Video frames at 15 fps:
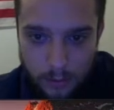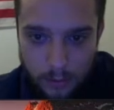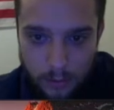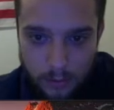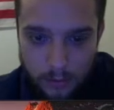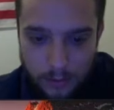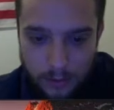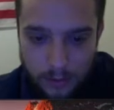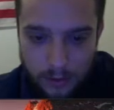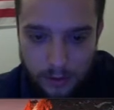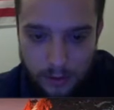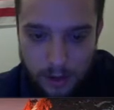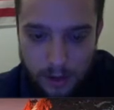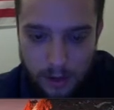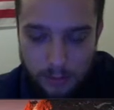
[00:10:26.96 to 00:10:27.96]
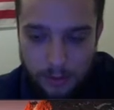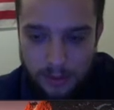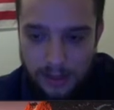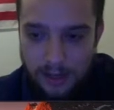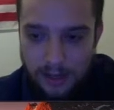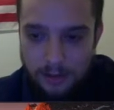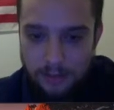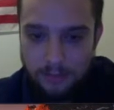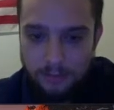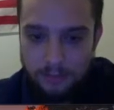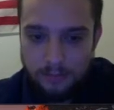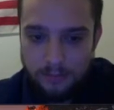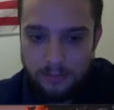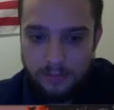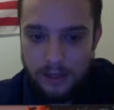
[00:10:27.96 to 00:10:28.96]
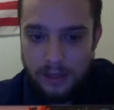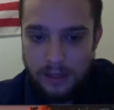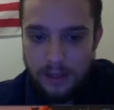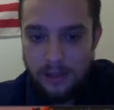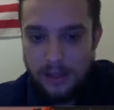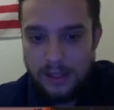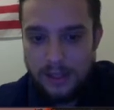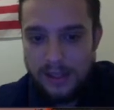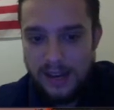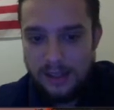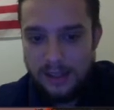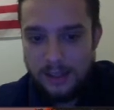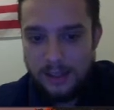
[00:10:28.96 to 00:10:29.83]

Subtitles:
you want to go up or down. Then next,